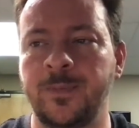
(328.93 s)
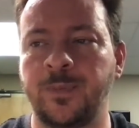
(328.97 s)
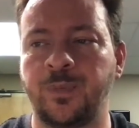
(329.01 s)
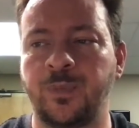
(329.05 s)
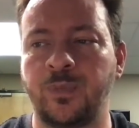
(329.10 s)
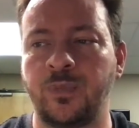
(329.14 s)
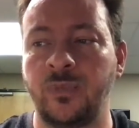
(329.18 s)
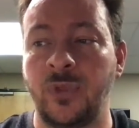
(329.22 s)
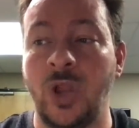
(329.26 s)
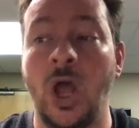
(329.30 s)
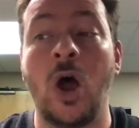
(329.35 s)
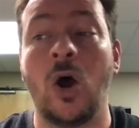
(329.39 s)

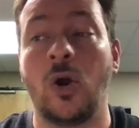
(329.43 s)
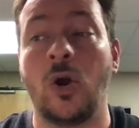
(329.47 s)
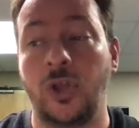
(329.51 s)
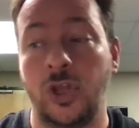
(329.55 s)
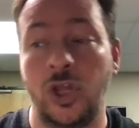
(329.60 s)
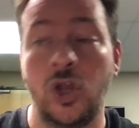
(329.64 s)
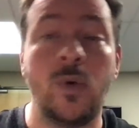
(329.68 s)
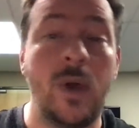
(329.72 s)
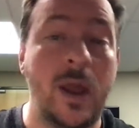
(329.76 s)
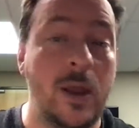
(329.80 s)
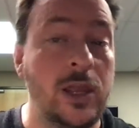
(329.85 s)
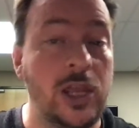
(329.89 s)
No,
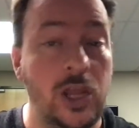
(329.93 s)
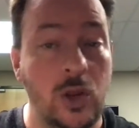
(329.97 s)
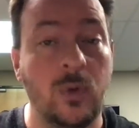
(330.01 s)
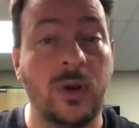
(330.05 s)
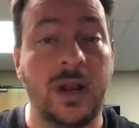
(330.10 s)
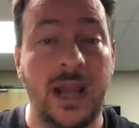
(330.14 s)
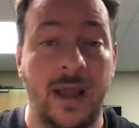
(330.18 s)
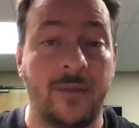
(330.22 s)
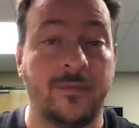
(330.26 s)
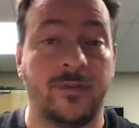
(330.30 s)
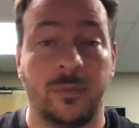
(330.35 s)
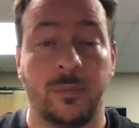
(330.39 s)
you would
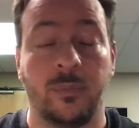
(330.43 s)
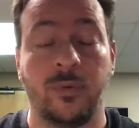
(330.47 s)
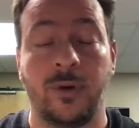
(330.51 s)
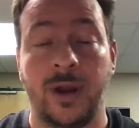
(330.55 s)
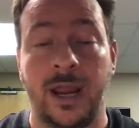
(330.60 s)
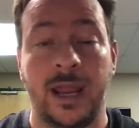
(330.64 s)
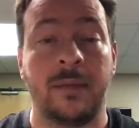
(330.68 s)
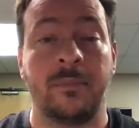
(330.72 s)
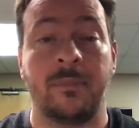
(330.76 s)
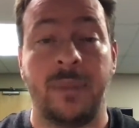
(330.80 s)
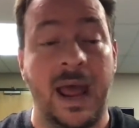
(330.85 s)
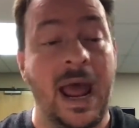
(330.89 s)
have to
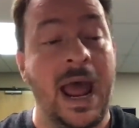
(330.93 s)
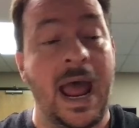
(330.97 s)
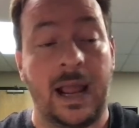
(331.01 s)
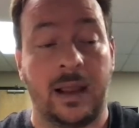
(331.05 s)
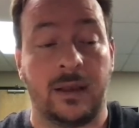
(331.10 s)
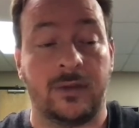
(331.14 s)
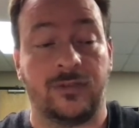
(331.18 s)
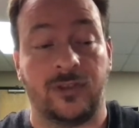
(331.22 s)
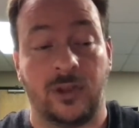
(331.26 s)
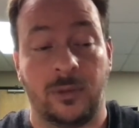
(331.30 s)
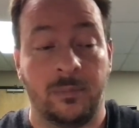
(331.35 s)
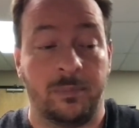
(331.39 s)
bring
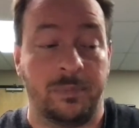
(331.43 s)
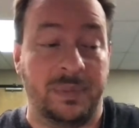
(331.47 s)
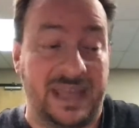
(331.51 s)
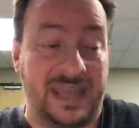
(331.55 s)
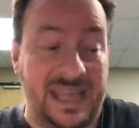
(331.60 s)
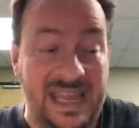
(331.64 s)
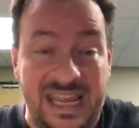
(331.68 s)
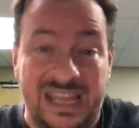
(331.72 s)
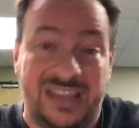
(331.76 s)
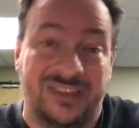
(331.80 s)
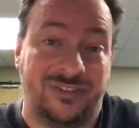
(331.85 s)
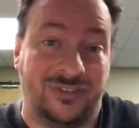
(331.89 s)
back some
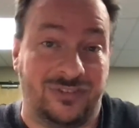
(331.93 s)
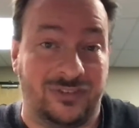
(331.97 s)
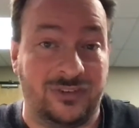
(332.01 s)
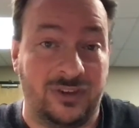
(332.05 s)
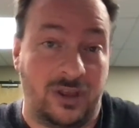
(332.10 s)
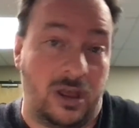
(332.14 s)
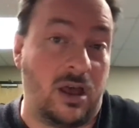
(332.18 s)
piece